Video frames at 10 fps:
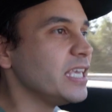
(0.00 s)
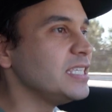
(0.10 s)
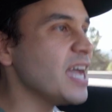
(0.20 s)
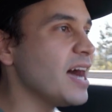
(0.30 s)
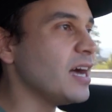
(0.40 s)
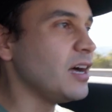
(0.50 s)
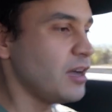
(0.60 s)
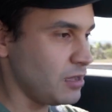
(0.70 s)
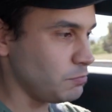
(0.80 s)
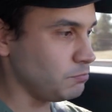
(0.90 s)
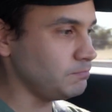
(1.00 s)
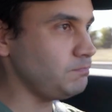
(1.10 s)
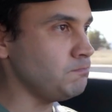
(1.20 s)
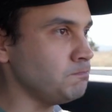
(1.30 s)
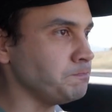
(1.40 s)
Yeah,
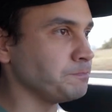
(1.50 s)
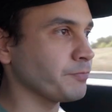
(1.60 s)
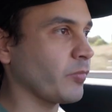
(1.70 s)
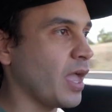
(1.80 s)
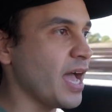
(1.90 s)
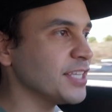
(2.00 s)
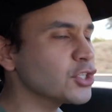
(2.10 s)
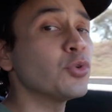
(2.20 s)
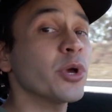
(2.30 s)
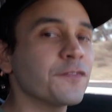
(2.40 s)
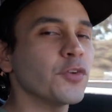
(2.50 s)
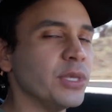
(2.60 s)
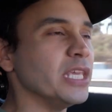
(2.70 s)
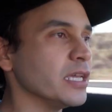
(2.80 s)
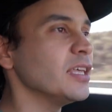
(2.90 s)
that's gonna work for
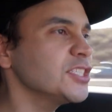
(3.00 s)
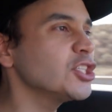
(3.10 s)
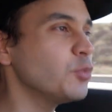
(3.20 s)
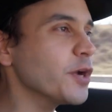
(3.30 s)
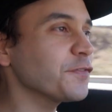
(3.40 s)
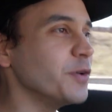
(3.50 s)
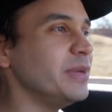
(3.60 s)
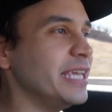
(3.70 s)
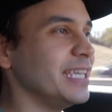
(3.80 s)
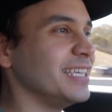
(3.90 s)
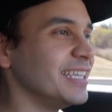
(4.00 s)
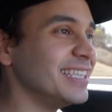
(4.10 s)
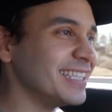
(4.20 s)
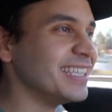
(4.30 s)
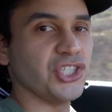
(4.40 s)
me. That's gonna work for me.
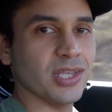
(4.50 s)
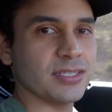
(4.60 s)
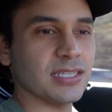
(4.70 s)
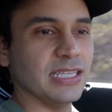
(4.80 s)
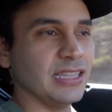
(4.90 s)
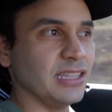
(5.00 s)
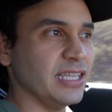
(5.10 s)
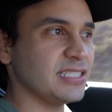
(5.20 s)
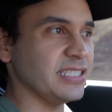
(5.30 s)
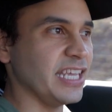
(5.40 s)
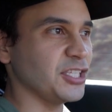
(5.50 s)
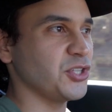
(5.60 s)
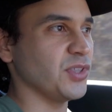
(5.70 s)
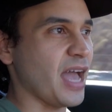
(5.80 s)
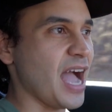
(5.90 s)
Just listening
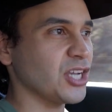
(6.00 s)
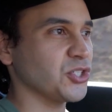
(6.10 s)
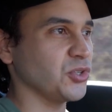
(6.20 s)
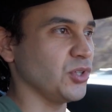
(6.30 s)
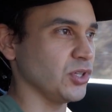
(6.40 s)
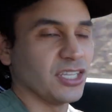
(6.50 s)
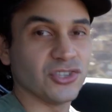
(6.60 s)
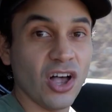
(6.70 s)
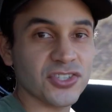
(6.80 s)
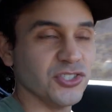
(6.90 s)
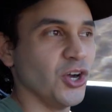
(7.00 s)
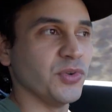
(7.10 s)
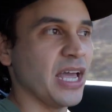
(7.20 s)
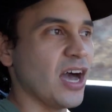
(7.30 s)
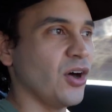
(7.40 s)
to the actual exhaust note
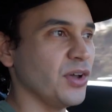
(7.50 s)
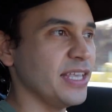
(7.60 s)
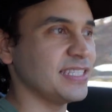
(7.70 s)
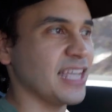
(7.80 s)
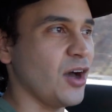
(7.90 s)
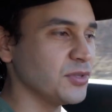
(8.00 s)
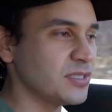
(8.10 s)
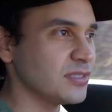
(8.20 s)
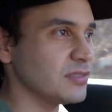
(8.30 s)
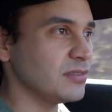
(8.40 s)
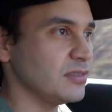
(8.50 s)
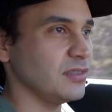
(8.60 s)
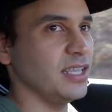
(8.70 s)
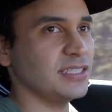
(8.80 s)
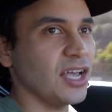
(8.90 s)
now, it sounds
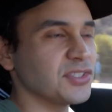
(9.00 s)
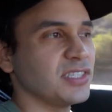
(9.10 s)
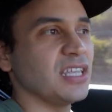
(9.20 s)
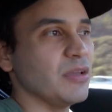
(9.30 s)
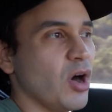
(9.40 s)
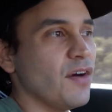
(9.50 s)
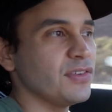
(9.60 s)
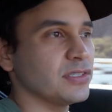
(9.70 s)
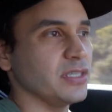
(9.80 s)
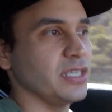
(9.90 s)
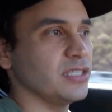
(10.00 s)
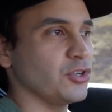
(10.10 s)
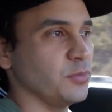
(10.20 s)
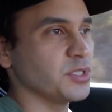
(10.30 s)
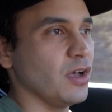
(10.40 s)
the same, obviously, in
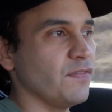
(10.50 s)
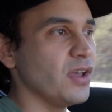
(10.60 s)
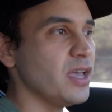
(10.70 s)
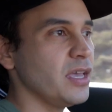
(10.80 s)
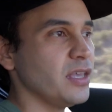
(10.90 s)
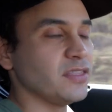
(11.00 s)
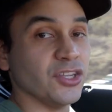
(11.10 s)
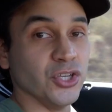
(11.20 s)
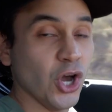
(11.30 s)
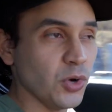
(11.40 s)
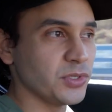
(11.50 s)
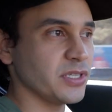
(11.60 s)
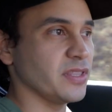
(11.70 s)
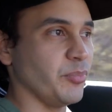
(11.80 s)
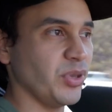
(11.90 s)
terms of the note,
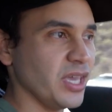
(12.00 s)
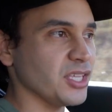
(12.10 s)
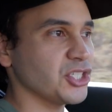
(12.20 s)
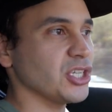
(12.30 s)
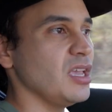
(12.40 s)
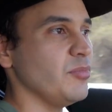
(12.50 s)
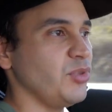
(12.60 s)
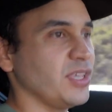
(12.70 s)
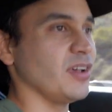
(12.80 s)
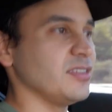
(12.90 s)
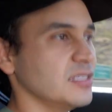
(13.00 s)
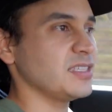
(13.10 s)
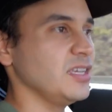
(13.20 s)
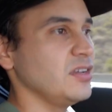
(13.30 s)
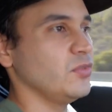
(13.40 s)
the pitch, because
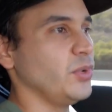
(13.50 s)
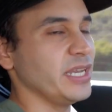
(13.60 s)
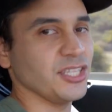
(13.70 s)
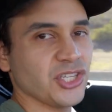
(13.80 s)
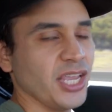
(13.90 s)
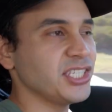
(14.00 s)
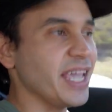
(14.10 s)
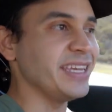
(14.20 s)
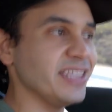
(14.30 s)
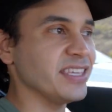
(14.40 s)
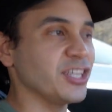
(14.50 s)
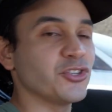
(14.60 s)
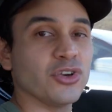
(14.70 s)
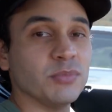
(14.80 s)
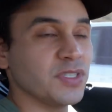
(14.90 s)
we didn't change anything in
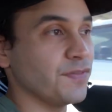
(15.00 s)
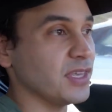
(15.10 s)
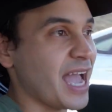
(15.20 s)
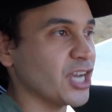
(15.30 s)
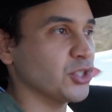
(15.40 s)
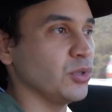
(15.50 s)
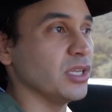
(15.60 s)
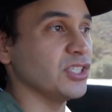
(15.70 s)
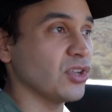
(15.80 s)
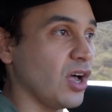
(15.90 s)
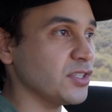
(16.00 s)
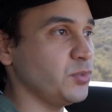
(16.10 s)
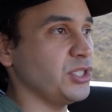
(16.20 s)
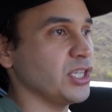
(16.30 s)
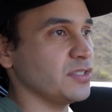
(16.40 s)
terms of the actual exhaust.
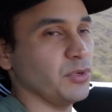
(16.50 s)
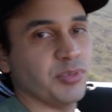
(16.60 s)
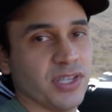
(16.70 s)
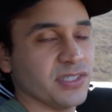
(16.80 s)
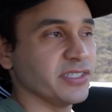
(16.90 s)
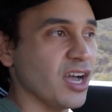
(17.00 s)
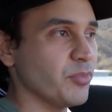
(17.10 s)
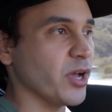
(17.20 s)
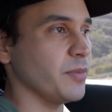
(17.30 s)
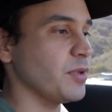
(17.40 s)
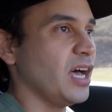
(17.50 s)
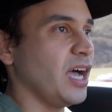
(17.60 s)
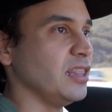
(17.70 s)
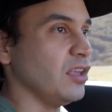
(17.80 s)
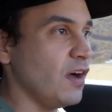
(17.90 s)
We just replaced the downpipe.
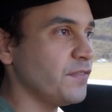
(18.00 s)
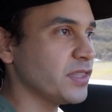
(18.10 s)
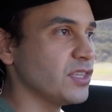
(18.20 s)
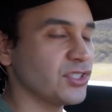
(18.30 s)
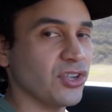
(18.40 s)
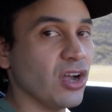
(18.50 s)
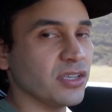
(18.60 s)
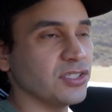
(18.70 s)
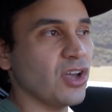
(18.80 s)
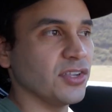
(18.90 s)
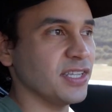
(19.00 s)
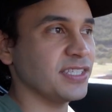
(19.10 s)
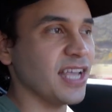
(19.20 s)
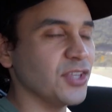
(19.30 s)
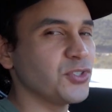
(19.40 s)
I love the stock exhaust. It
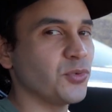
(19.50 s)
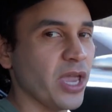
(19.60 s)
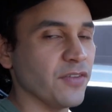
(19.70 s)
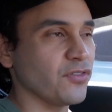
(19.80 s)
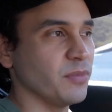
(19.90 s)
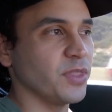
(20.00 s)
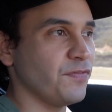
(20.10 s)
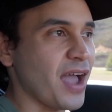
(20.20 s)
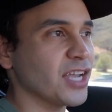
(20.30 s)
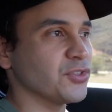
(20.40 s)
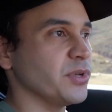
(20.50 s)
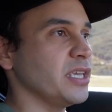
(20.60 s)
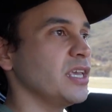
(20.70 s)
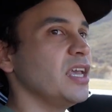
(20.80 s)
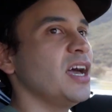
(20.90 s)
sounds great from the
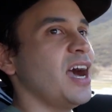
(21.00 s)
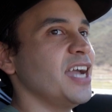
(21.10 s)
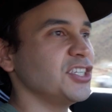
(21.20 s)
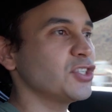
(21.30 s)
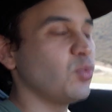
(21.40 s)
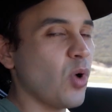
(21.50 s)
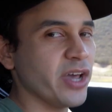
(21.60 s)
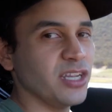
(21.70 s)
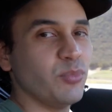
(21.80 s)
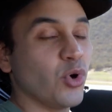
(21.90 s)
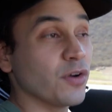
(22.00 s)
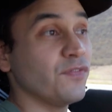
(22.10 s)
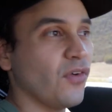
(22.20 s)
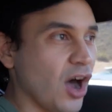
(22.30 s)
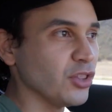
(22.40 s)
factory. I just wanted more
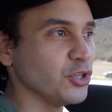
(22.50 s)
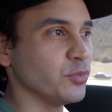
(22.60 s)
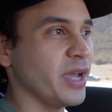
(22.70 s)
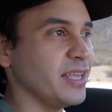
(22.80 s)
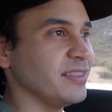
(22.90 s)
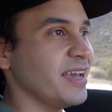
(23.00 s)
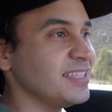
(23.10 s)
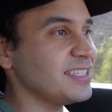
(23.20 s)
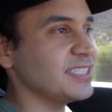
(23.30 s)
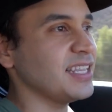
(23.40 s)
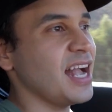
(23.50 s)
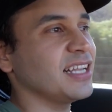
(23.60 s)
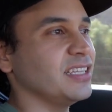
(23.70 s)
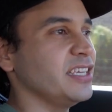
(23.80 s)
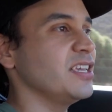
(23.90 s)
volume, and that is
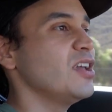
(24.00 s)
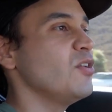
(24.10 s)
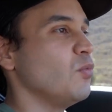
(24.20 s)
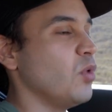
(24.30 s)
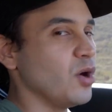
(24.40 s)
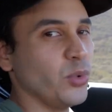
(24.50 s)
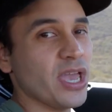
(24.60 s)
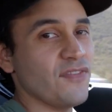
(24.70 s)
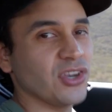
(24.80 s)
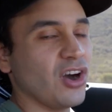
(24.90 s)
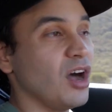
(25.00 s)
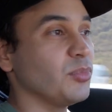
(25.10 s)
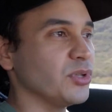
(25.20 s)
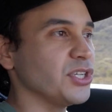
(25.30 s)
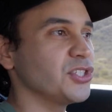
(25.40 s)
exactly what we have
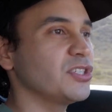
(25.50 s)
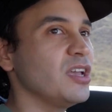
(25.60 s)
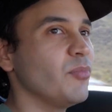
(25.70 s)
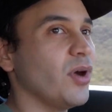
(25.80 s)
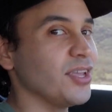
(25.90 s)
accomplished by